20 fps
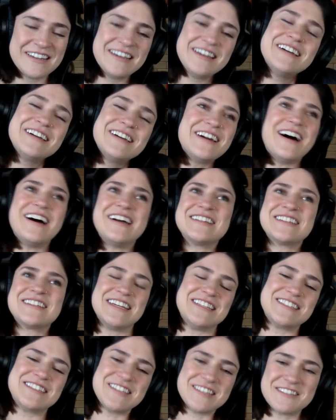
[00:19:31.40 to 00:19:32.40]
Gosh,
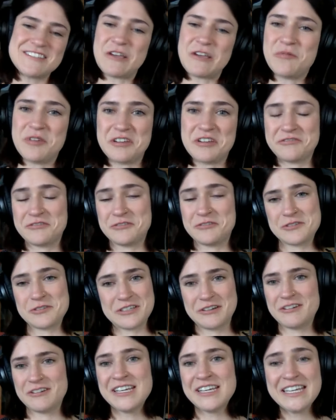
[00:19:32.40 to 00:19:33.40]
it's just so beautiful.
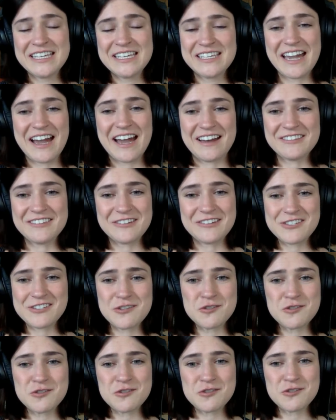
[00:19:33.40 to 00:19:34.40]
So, yeah, there's
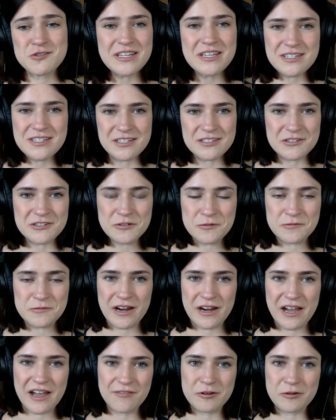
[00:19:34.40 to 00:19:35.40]
just so much to do
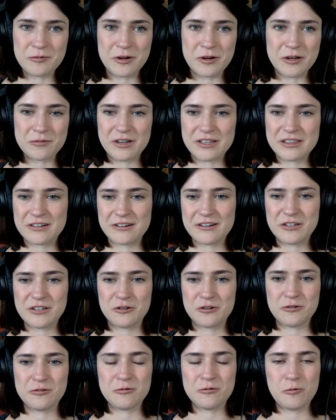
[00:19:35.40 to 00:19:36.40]
for everyone, whether
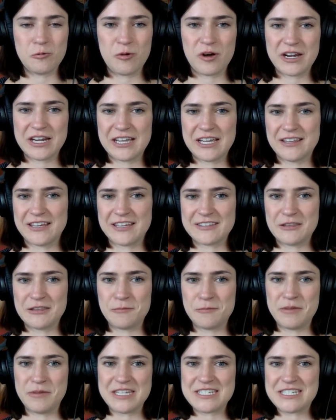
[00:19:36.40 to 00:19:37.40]
you're wanting, like, the
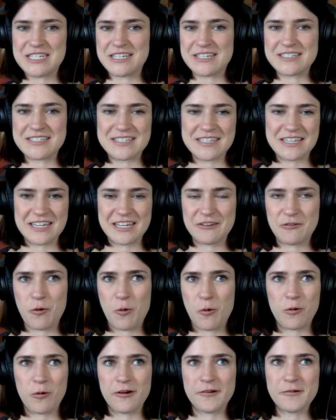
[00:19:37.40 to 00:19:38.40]
beachy scene
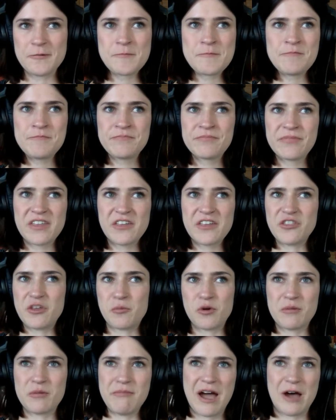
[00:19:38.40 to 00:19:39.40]
or the
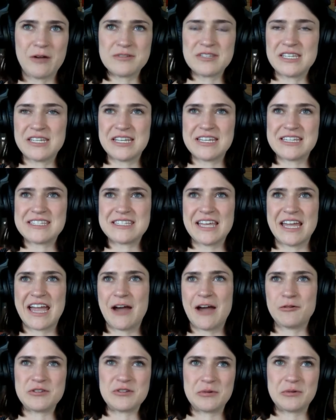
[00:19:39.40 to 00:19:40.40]
more mountainous, like,
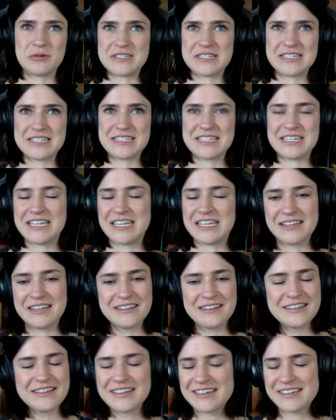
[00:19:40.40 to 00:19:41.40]
outdoorsy scene.
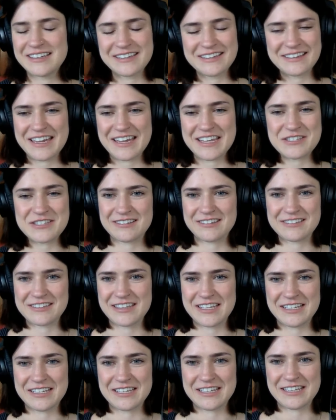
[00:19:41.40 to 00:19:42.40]

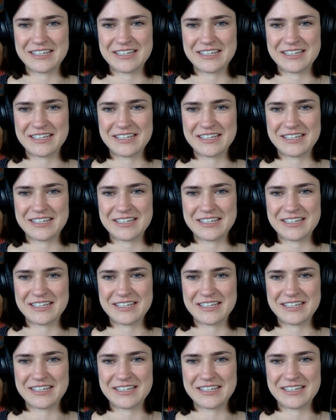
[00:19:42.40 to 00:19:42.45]
Italy's the